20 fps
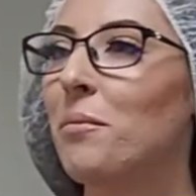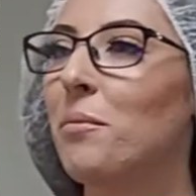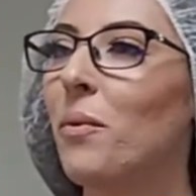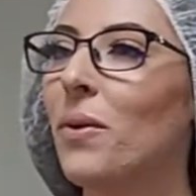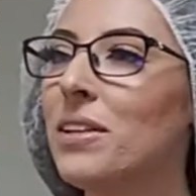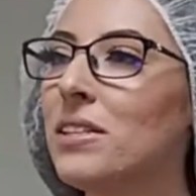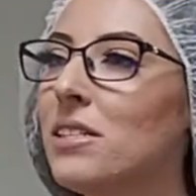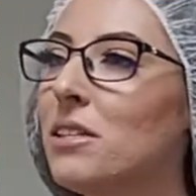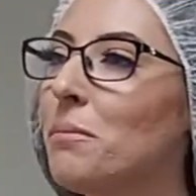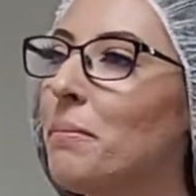
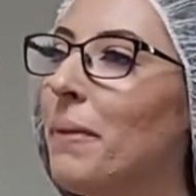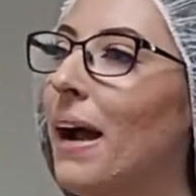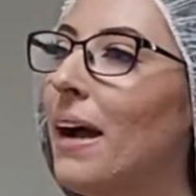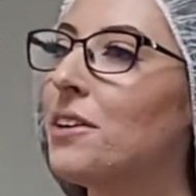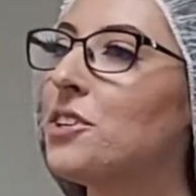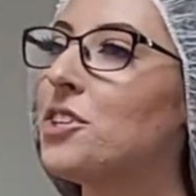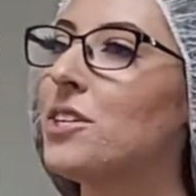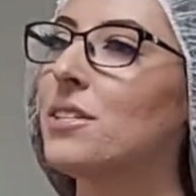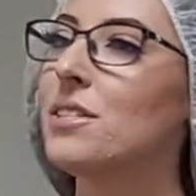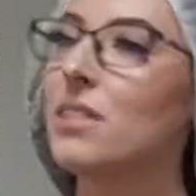Once a
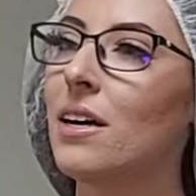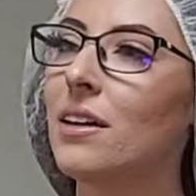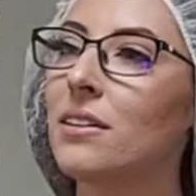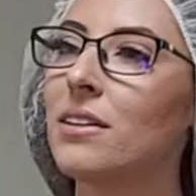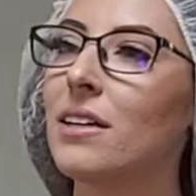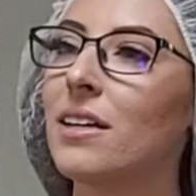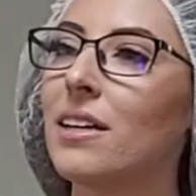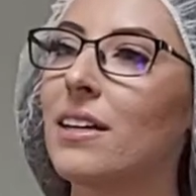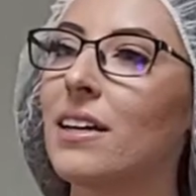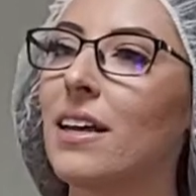batch is done
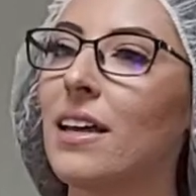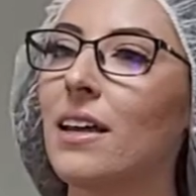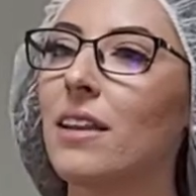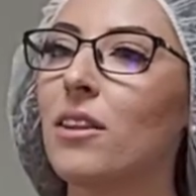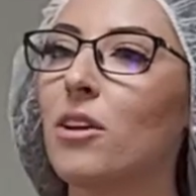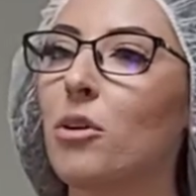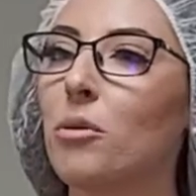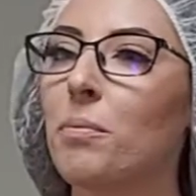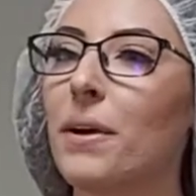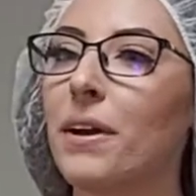cooking,
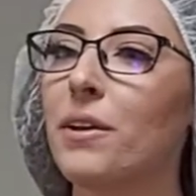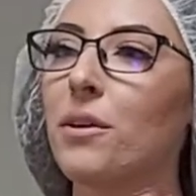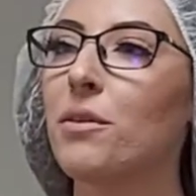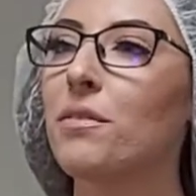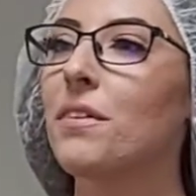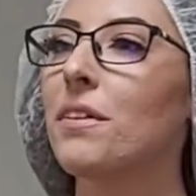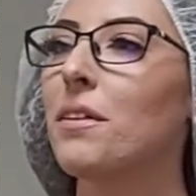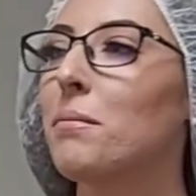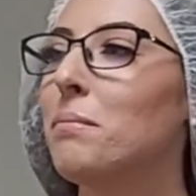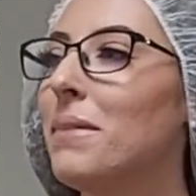they'll bring
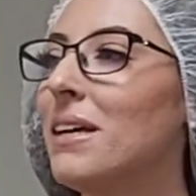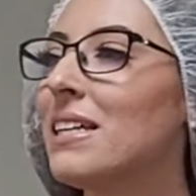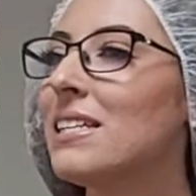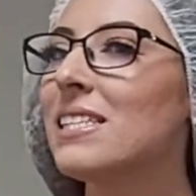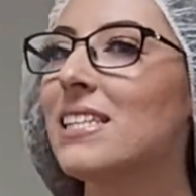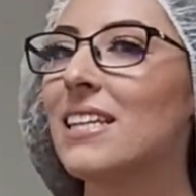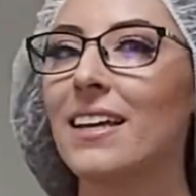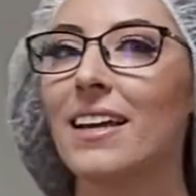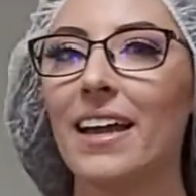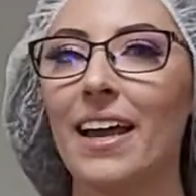over the
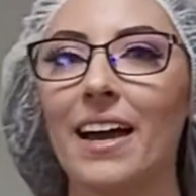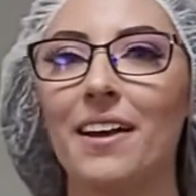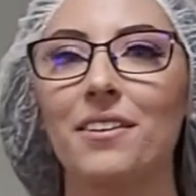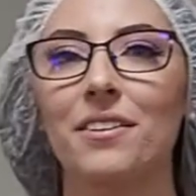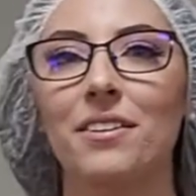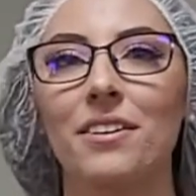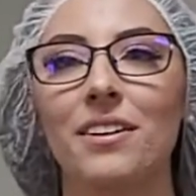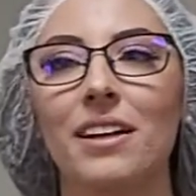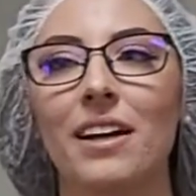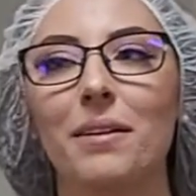mixing
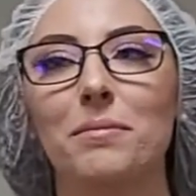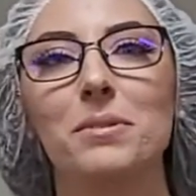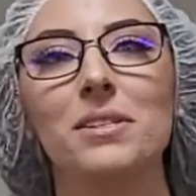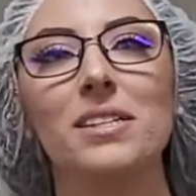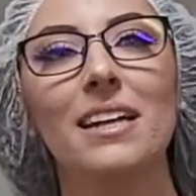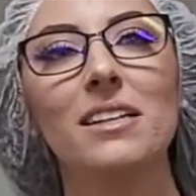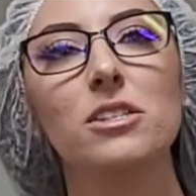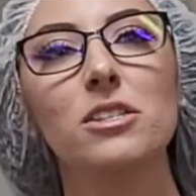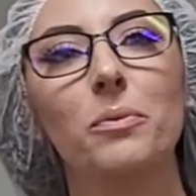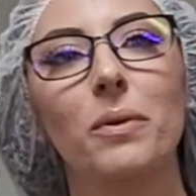kettle. So
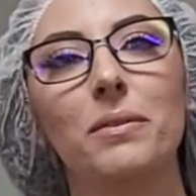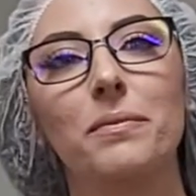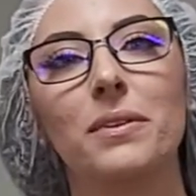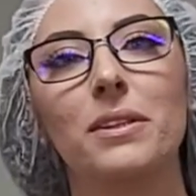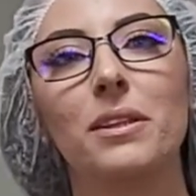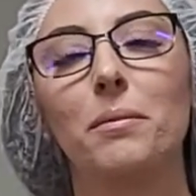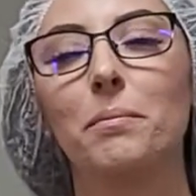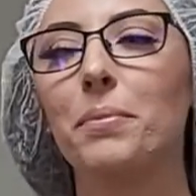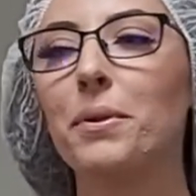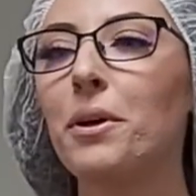that's the one with
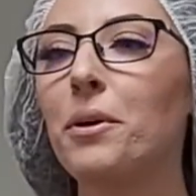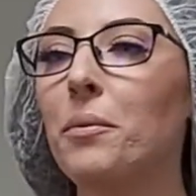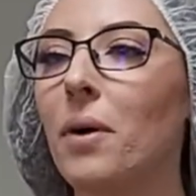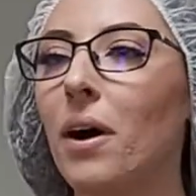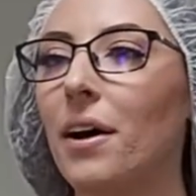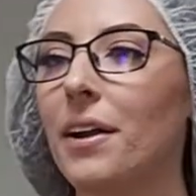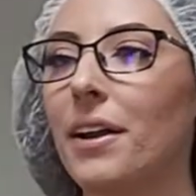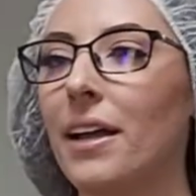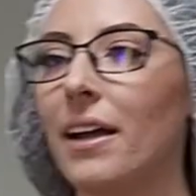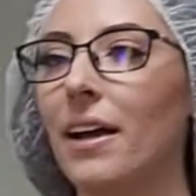the blue
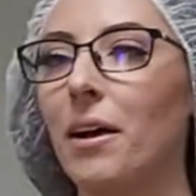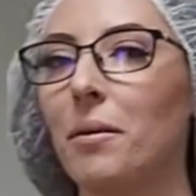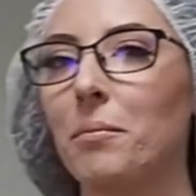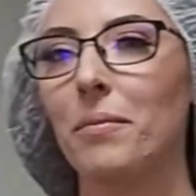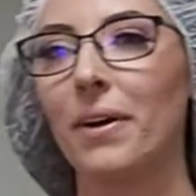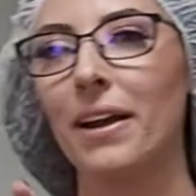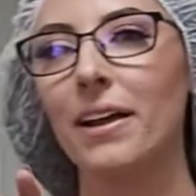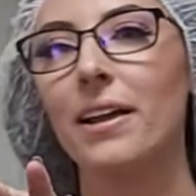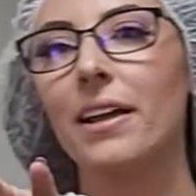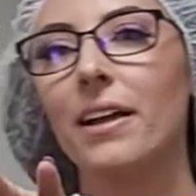on it
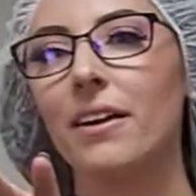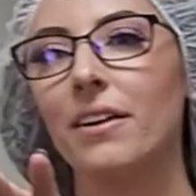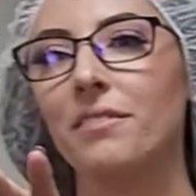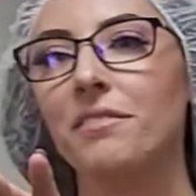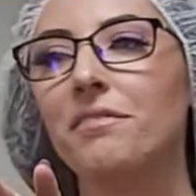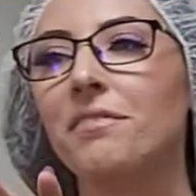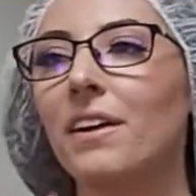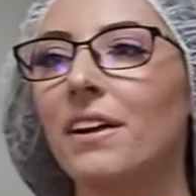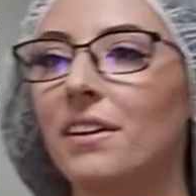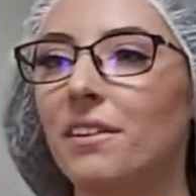right here
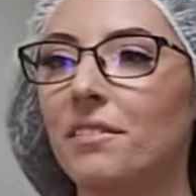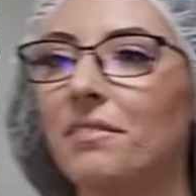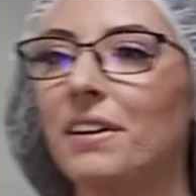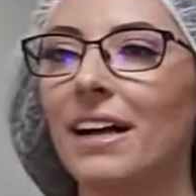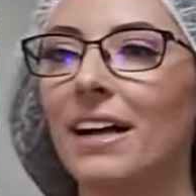in front of